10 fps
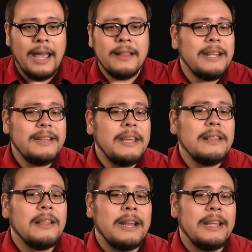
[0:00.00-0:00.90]
L E
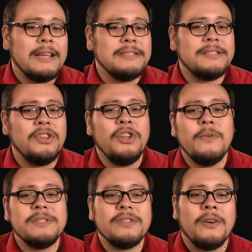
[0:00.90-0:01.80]
D lighting is the
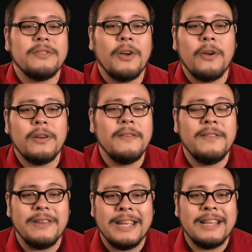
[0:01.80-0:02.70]
newest
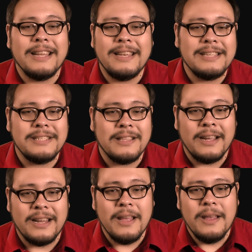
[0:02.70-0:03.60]
alternative to
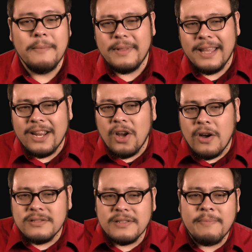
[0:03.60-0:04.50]
incandescent lighting, but they can
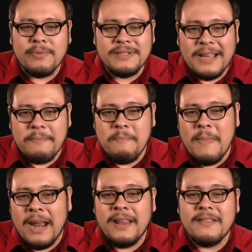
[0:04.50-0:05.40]
also present
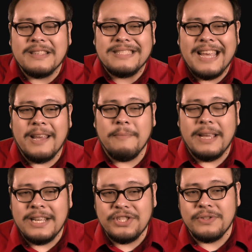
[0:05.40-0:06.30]
many of the
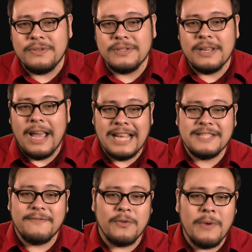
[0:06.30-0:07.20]
same issues
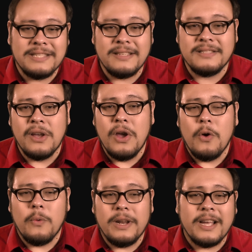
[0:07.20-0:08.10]
as fluorescence
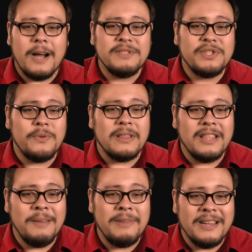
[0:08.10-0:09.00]
when it comes to a
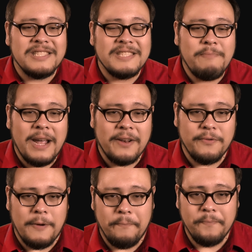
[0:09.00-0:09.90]
limited
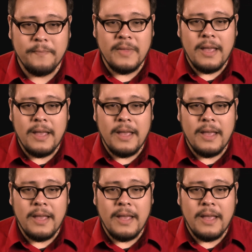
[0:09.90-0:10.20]
spectrum.